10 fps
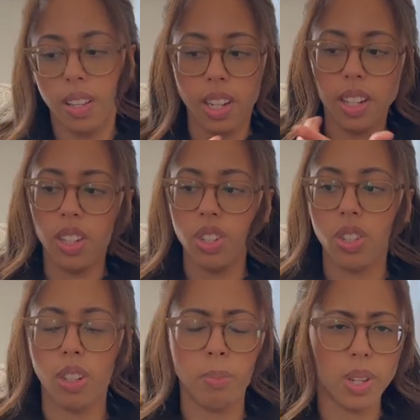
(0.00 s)
In English it's
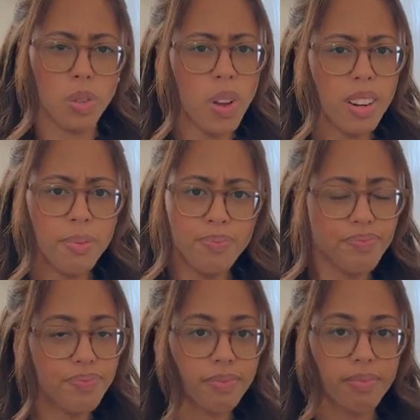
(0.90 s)
called Bezoar
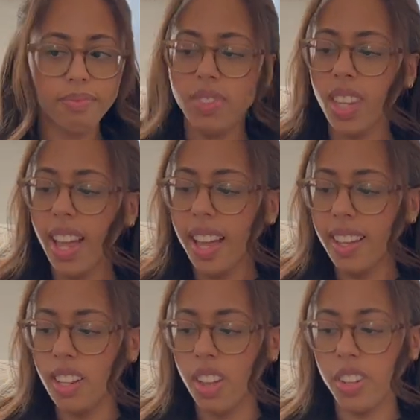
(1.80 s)

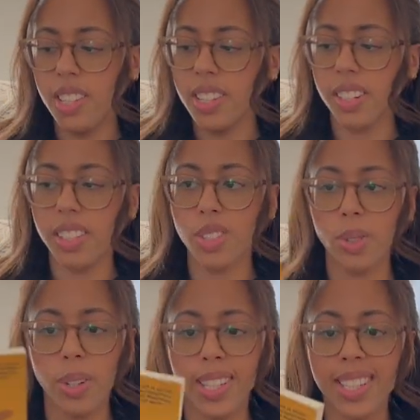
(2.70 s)
and Other Unsettling
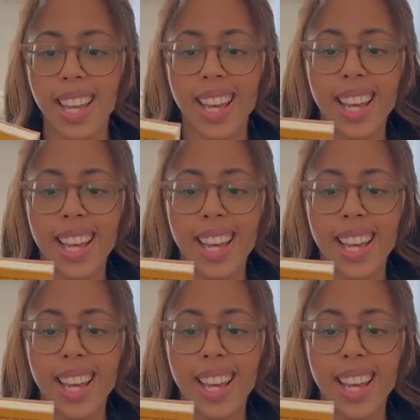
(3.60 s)
Stories.